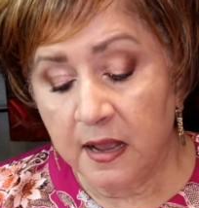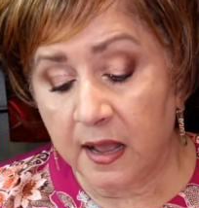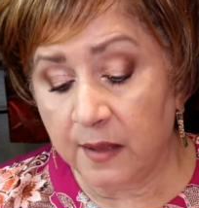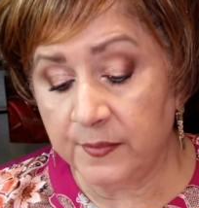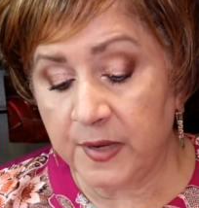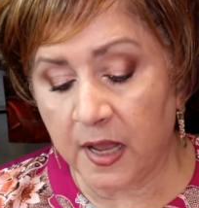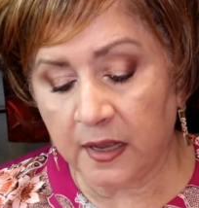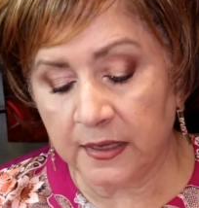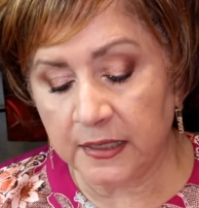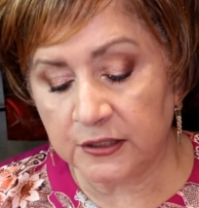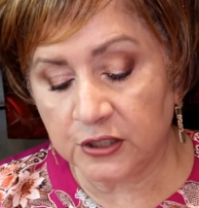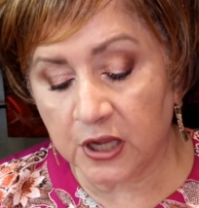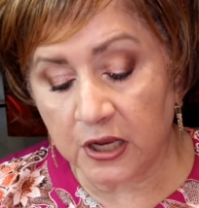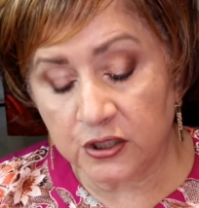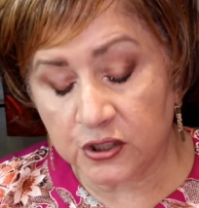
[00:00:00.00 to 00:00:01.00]
I'm not going
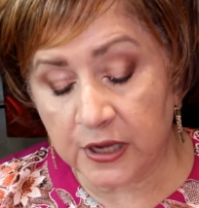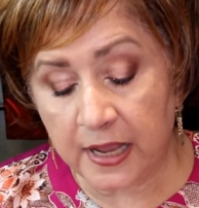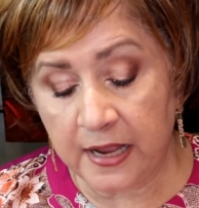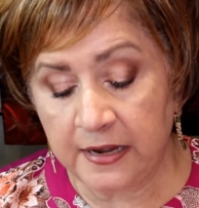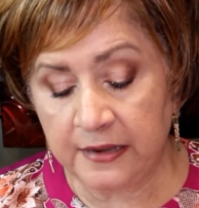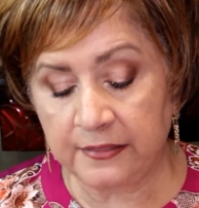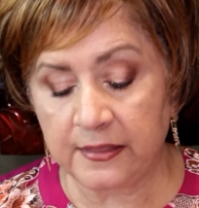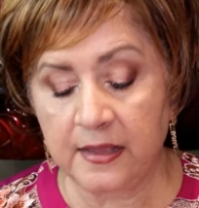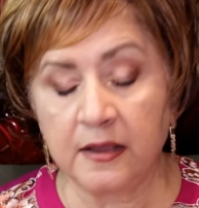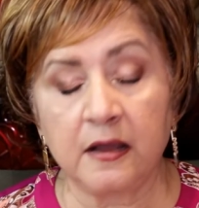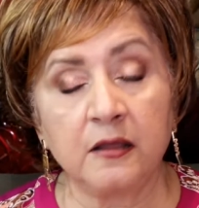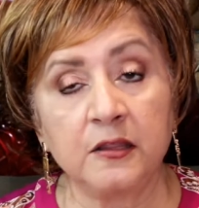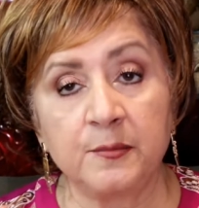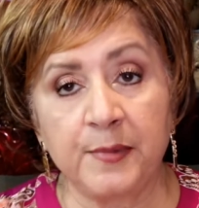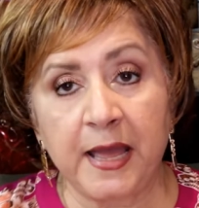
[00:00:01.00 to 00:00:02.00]
to touch anything
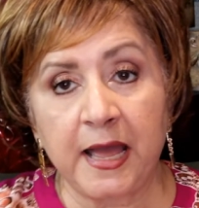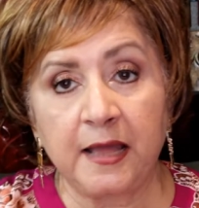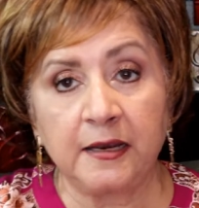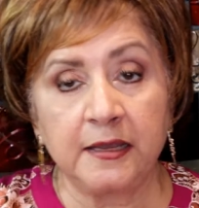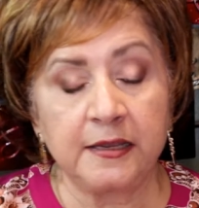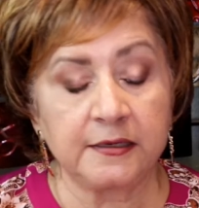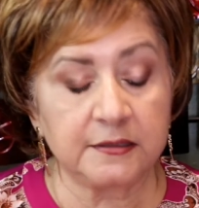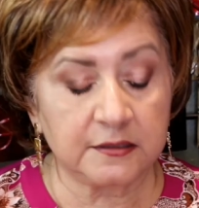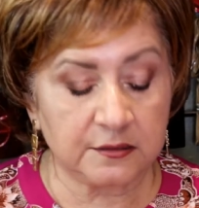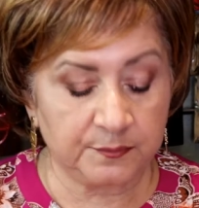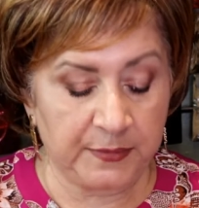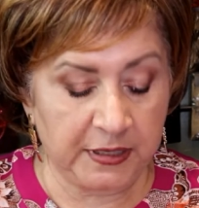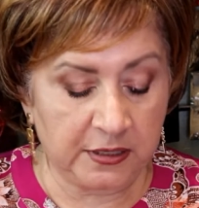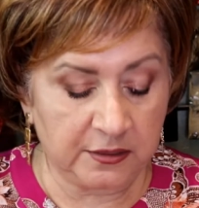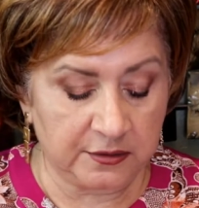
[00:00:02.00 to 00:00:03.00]
on the palette
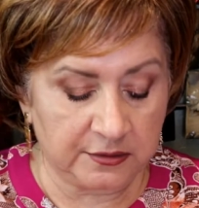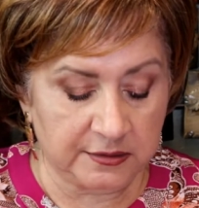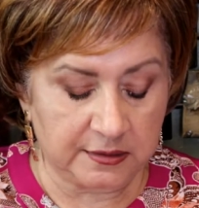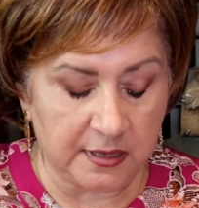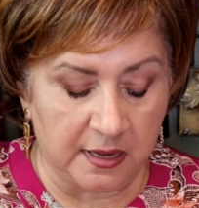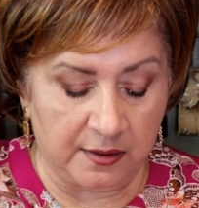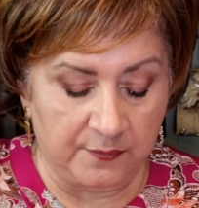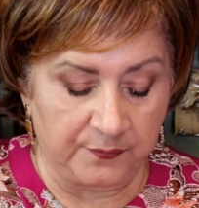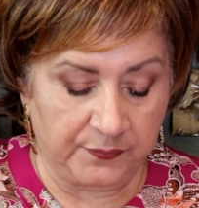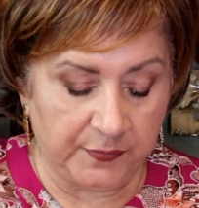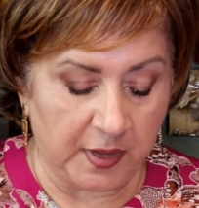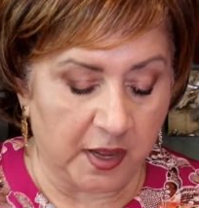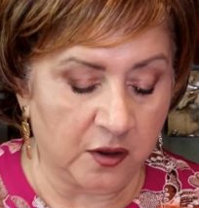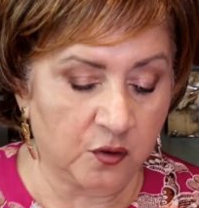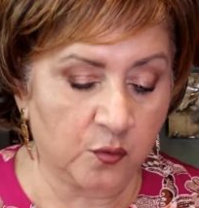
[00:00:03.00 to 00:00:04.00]
because I
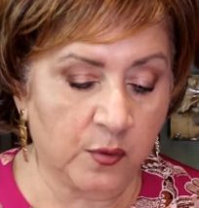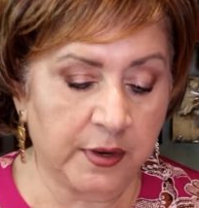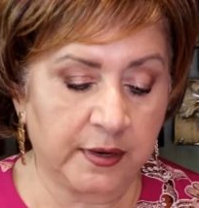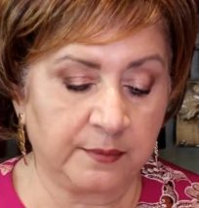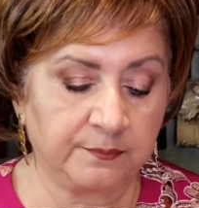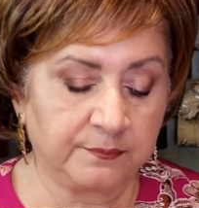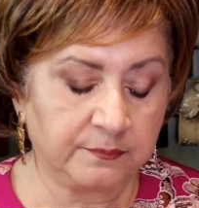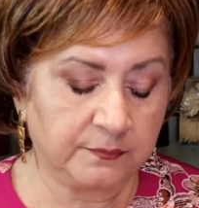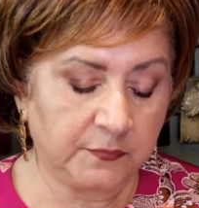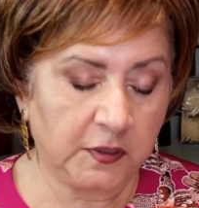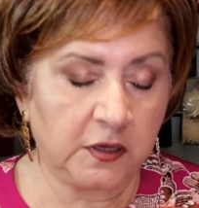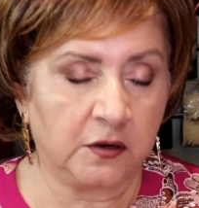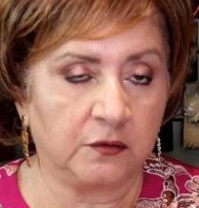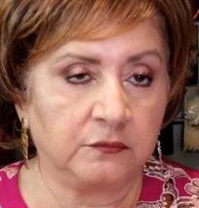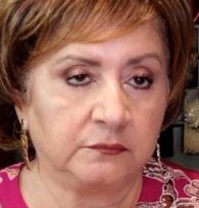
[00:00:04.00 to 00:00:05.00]
don't want to,
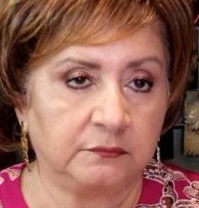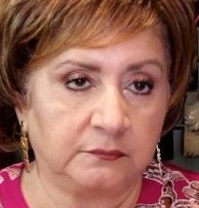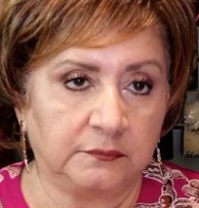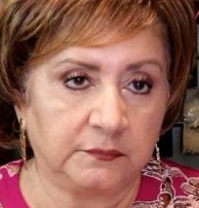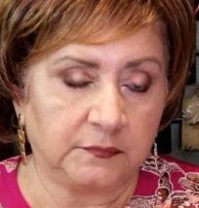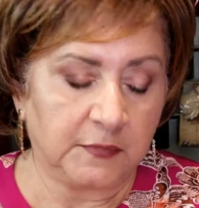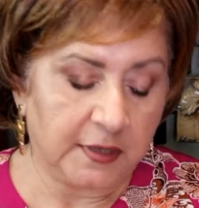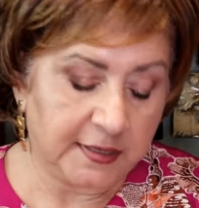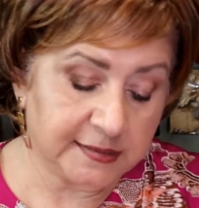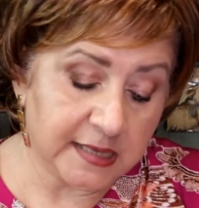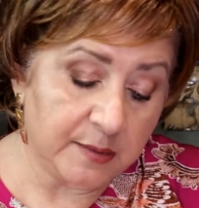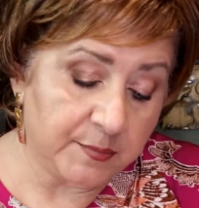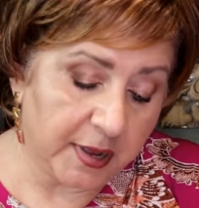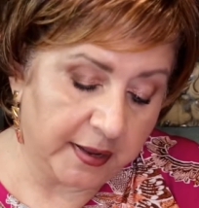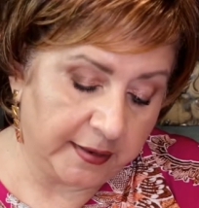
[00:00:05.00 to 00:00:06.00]
you know, it's
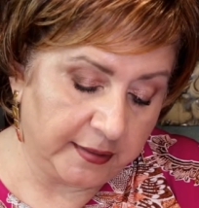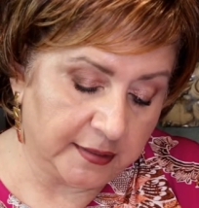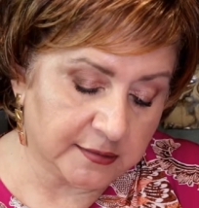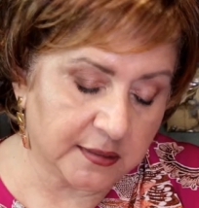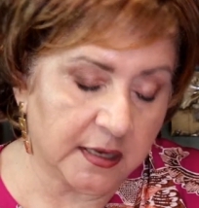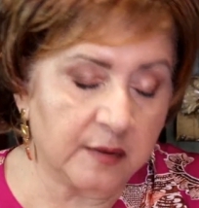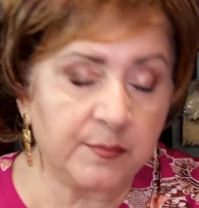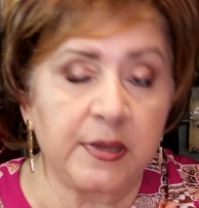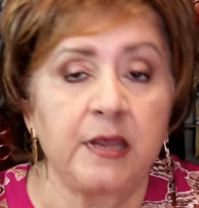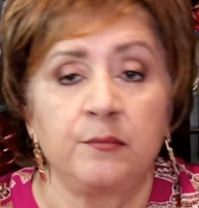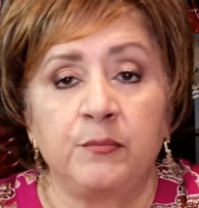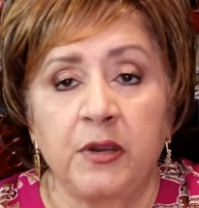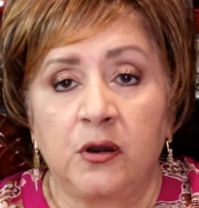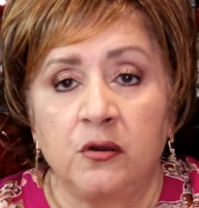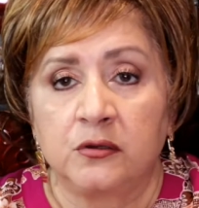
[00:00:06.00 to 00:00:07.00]
not mine. It's going to
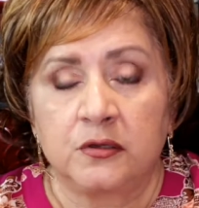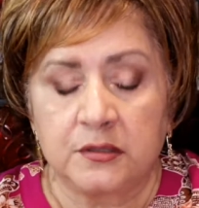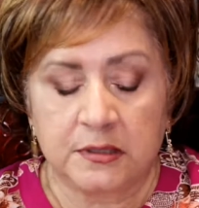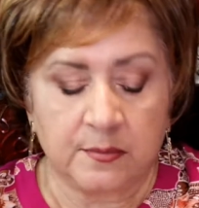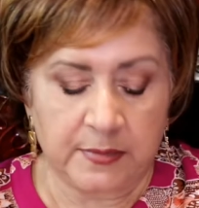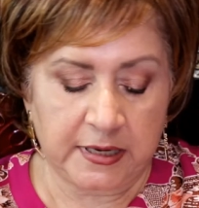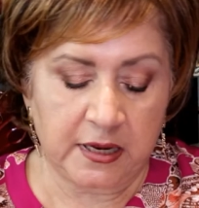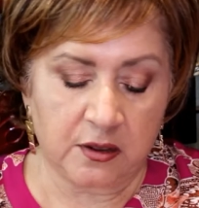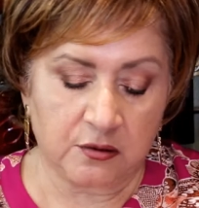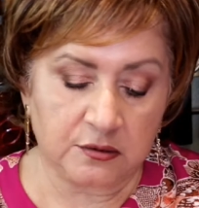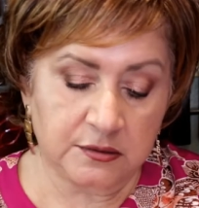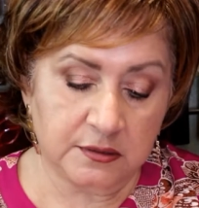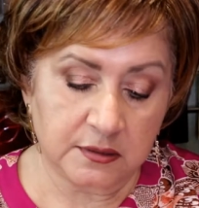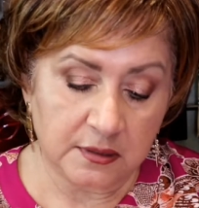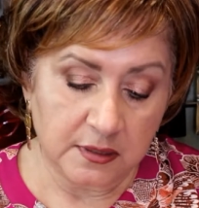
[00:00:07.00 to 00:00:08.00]
belong to somebody
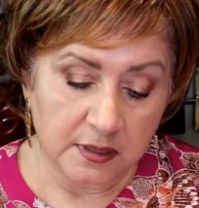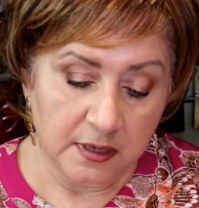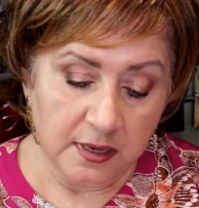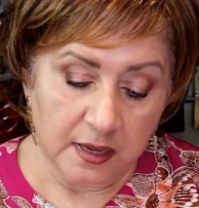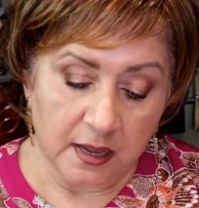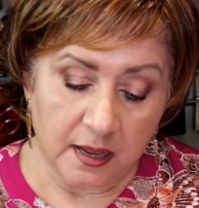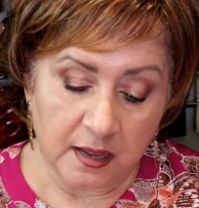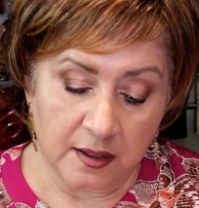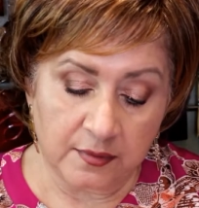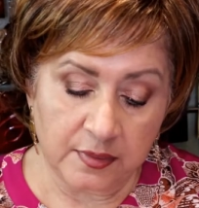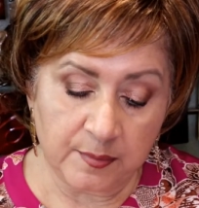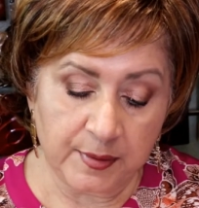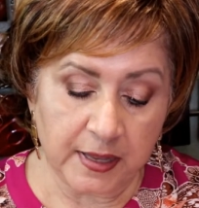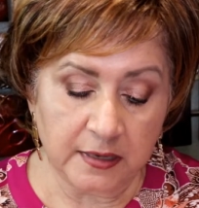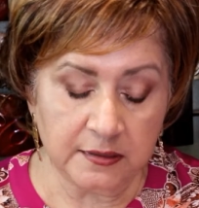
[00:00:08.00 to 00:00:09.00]
else.
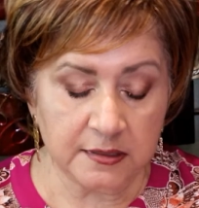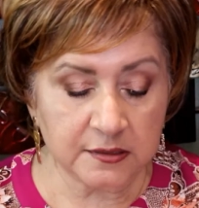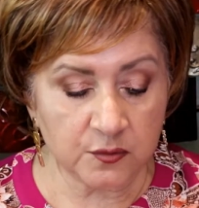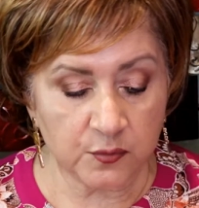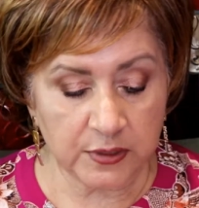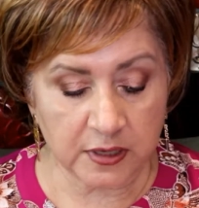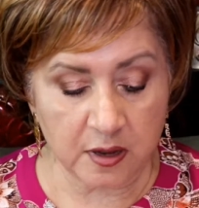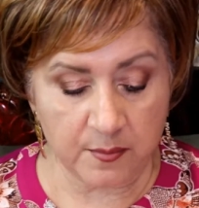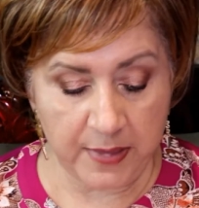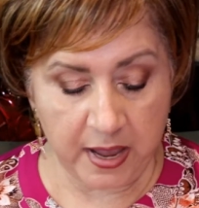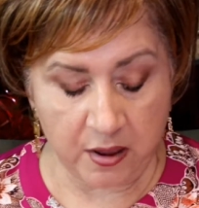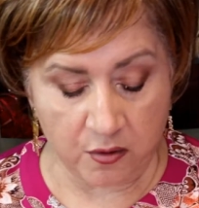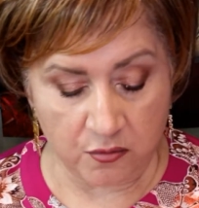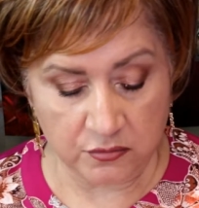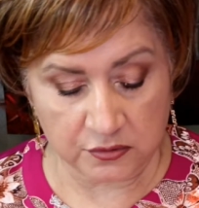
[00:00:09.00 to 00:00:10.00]
The palette doesn't want to come
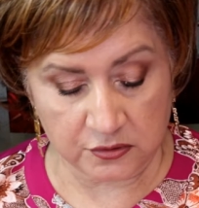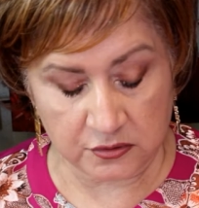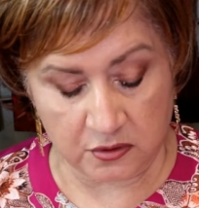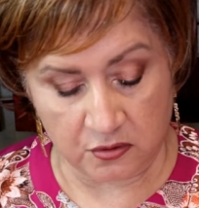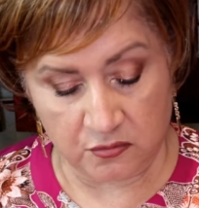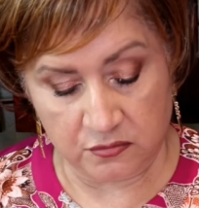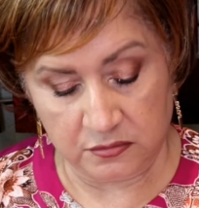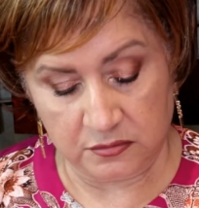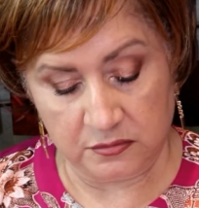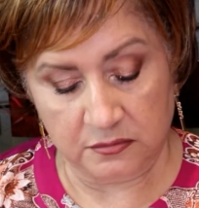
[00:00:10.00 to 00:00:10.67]
out, so...